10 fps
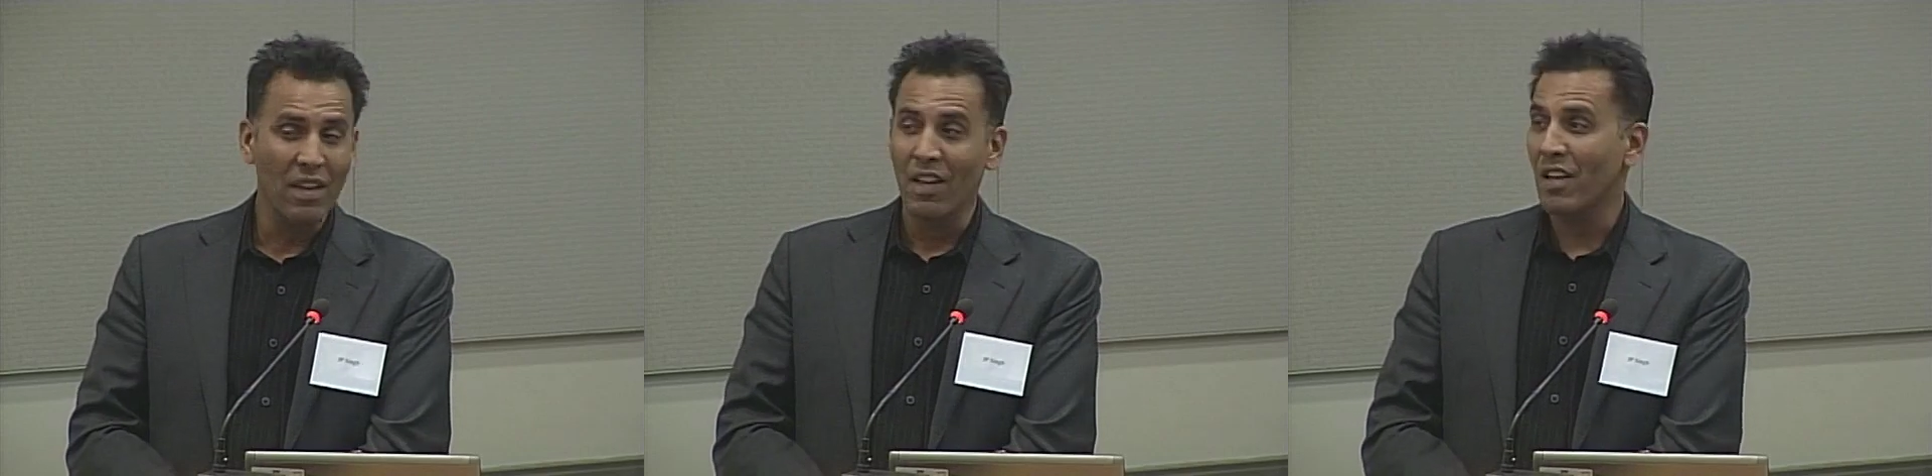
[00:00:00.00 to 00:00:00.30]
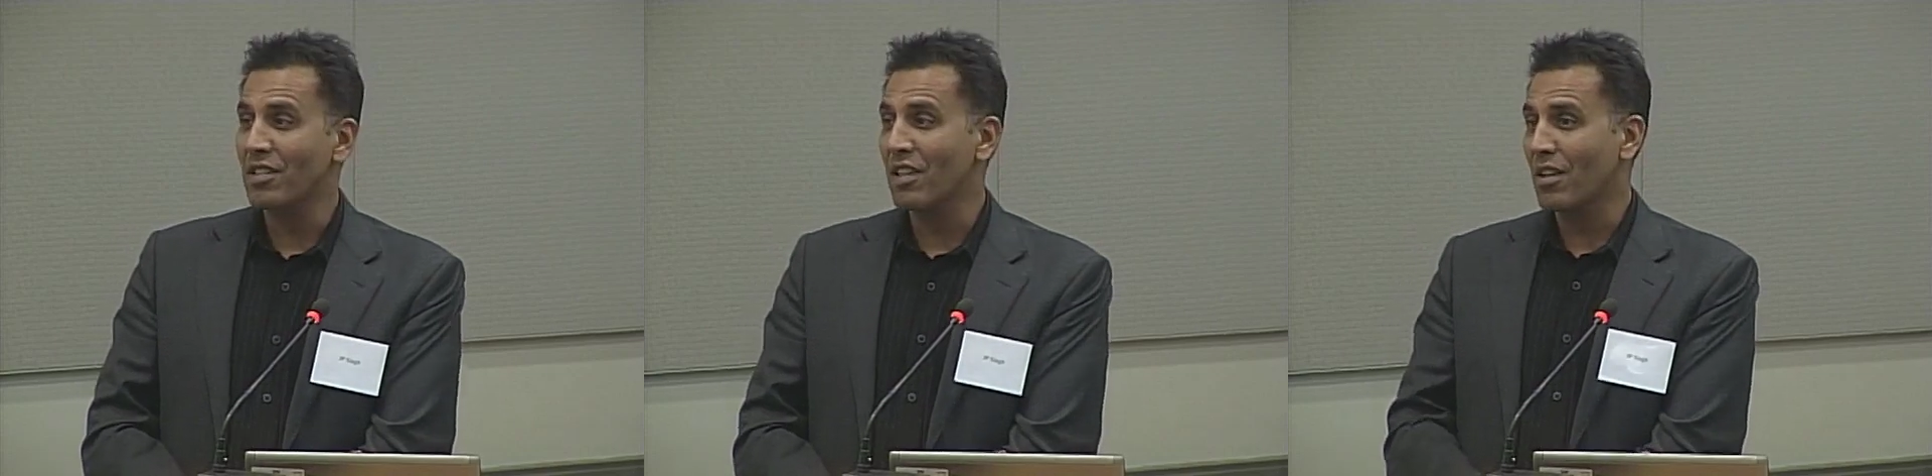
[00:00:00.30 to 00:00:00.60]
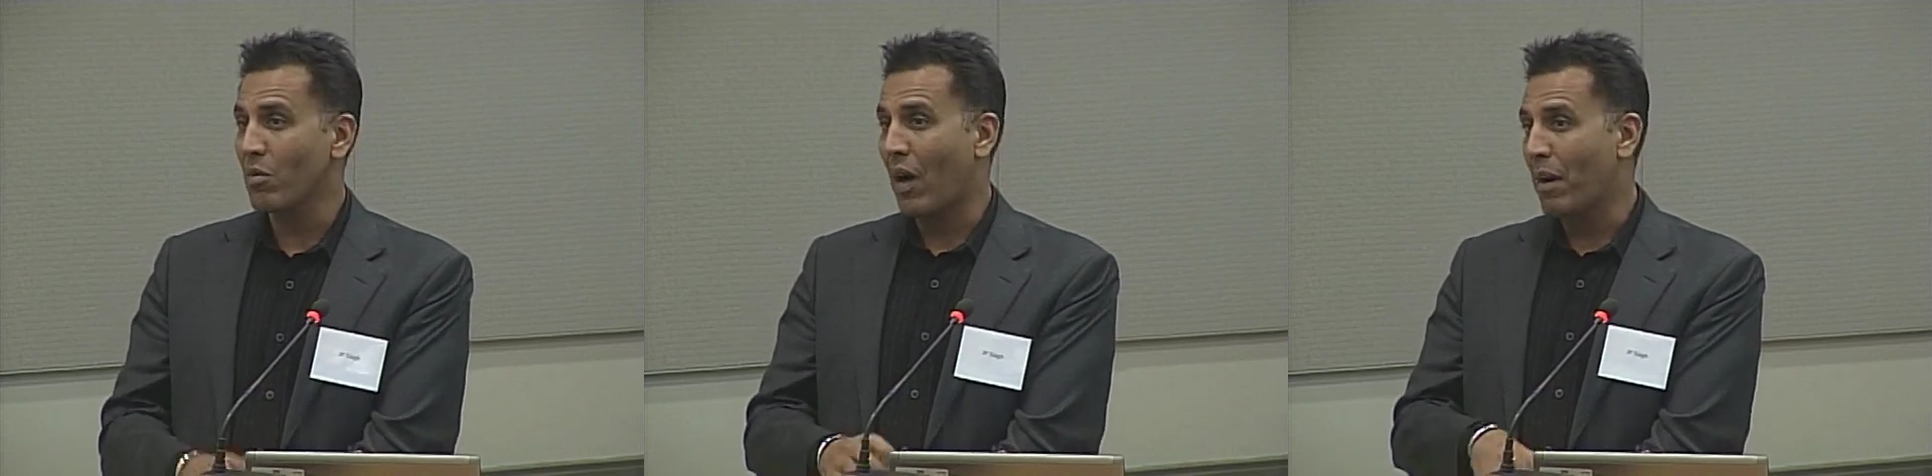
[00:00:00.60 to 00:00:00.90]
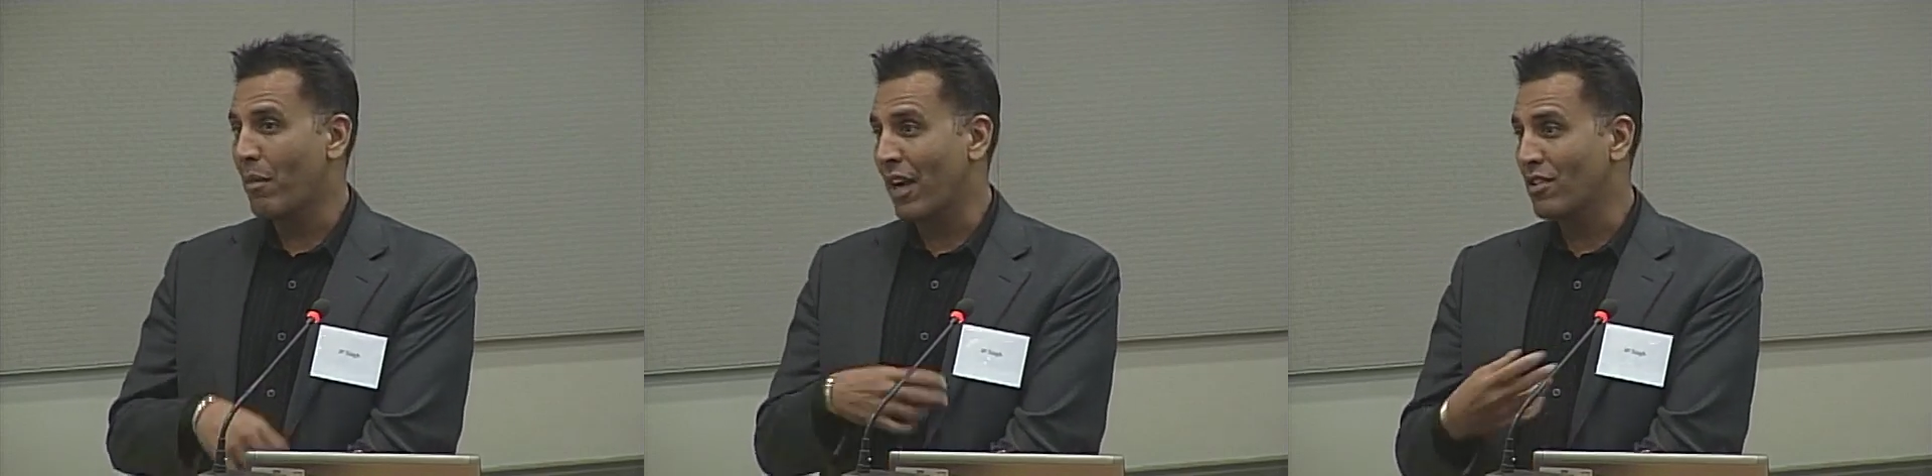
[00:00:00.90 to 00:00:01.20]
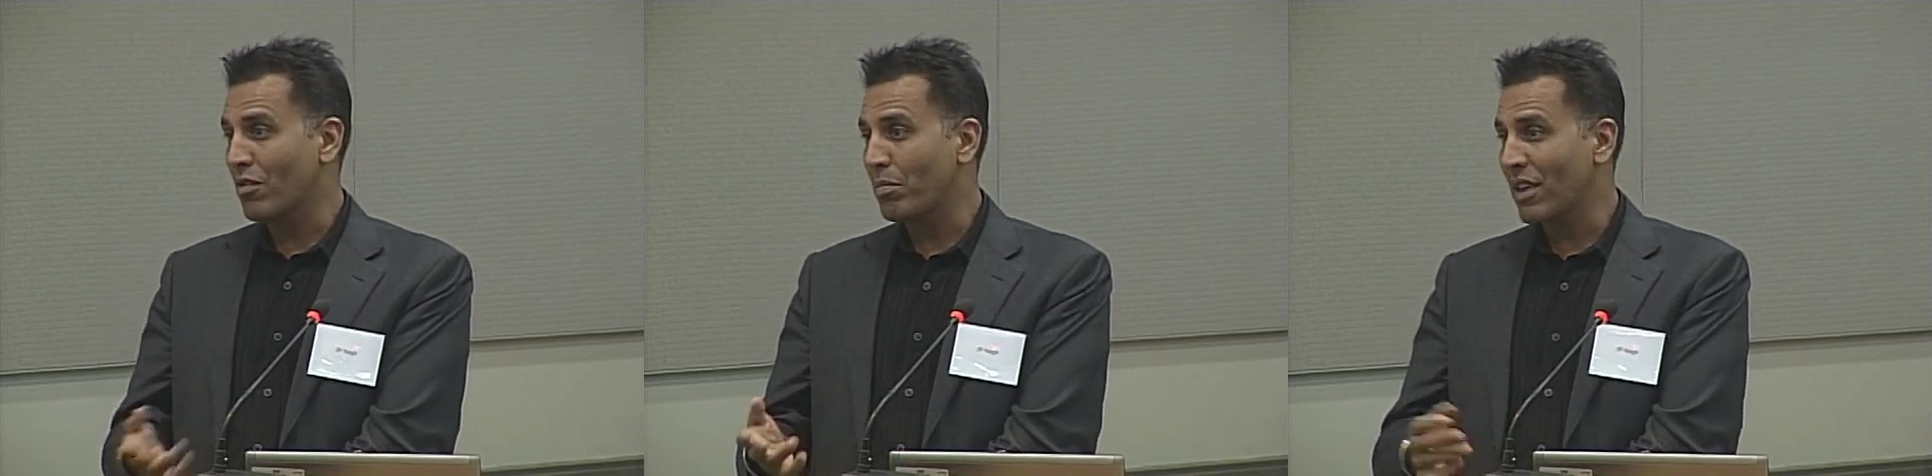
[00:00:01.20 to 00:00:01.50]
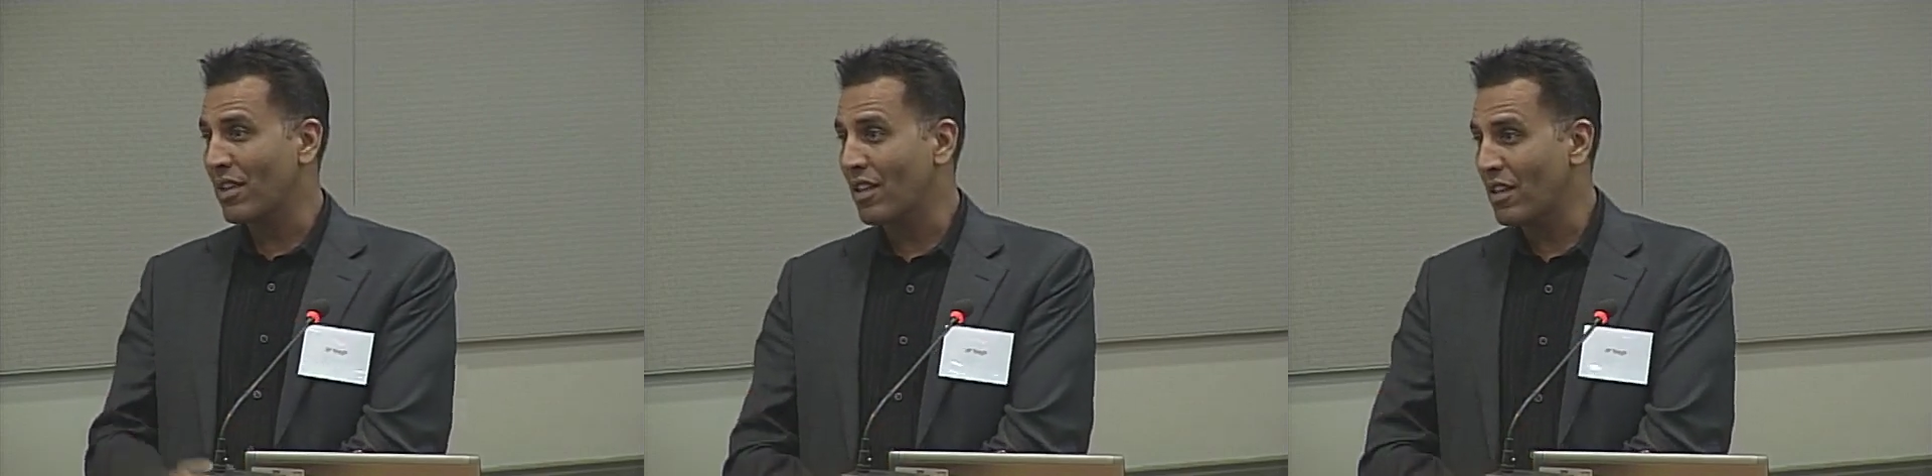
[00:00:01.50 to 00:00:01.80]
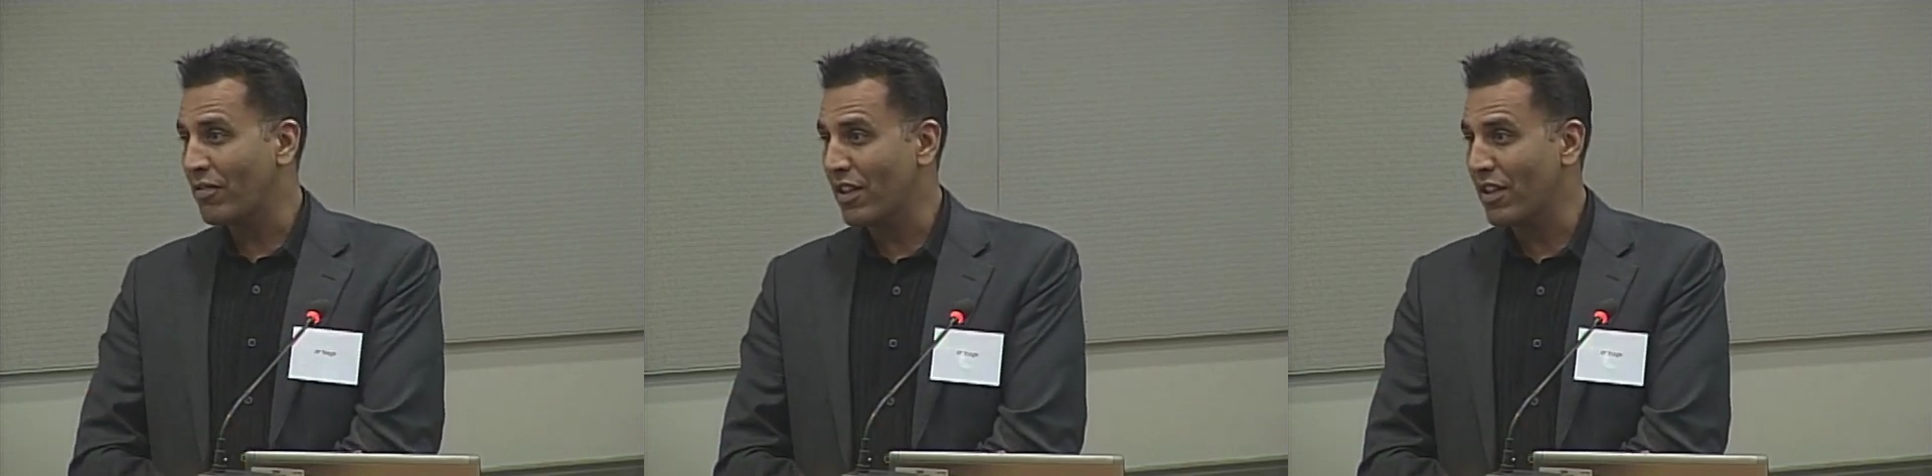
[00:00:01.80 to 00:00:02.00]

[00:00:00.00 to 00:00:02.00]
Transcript: of men, it's in the minds of men